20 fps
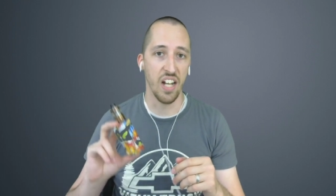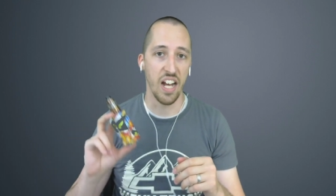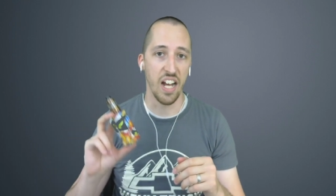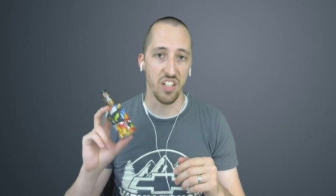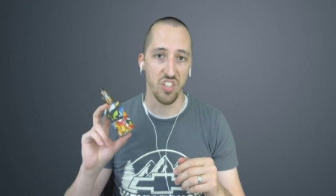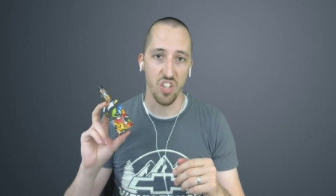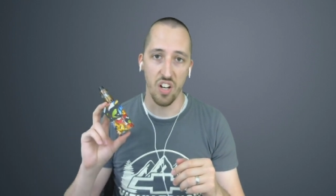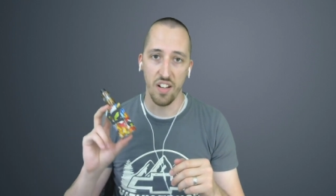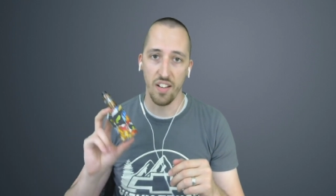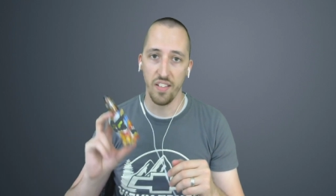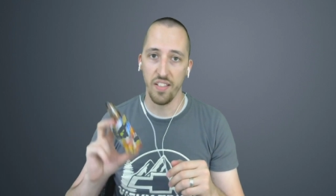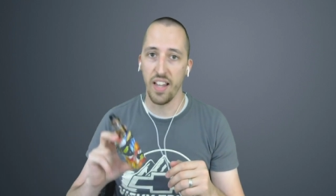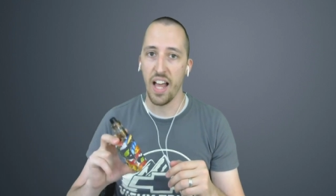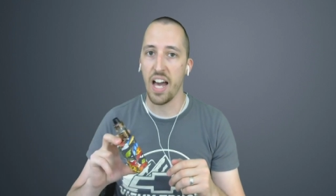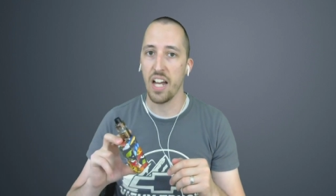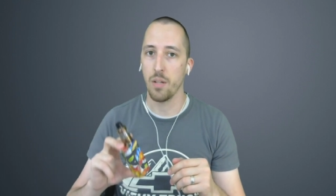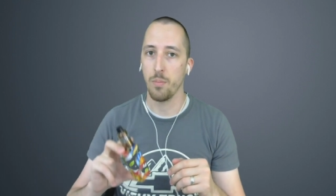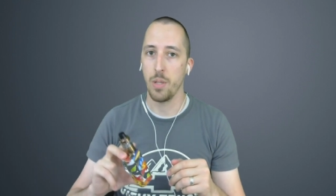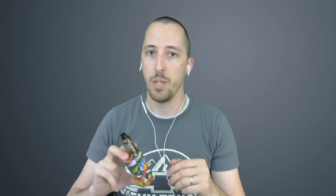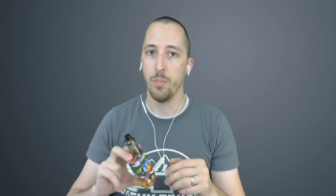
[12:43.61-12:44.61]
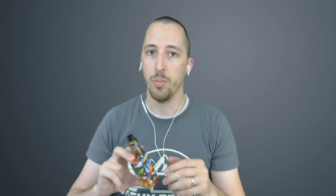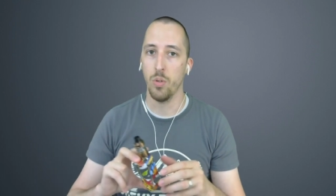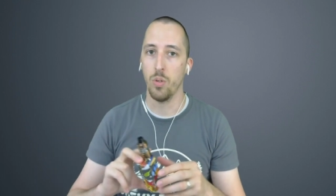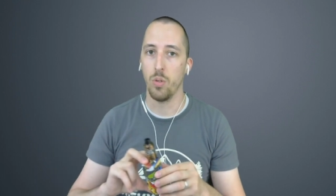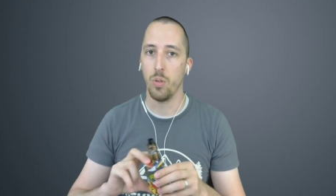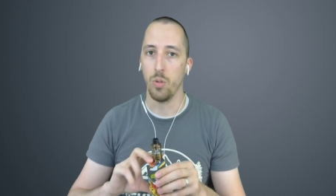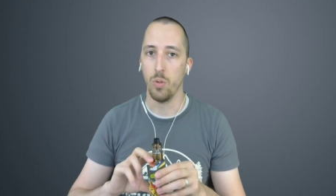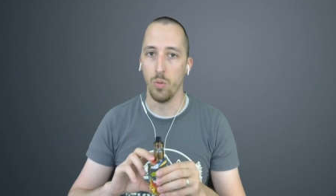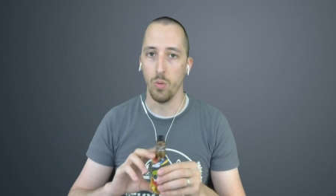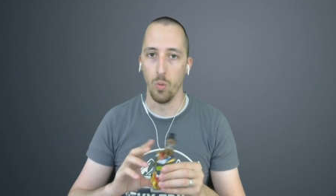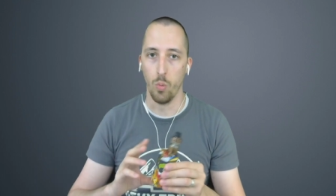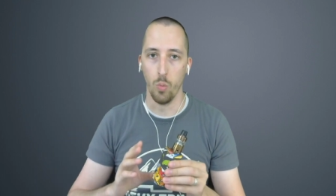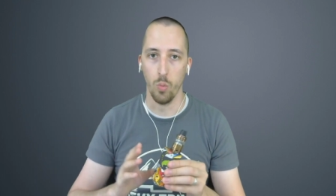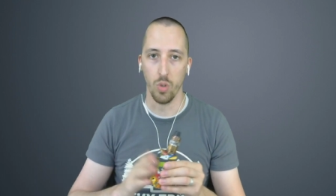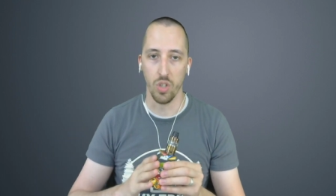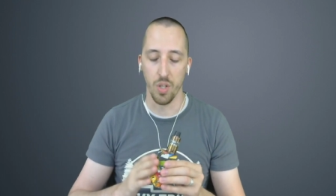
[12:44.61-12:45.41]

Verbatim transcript: I saw a lot of people who